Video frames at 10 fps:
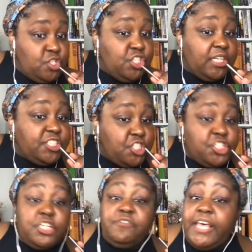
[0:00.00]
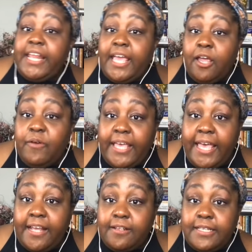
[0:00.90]
She should have let Eric
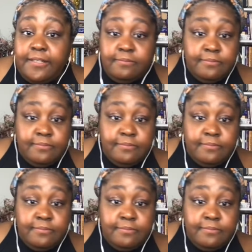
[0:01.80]
handle it.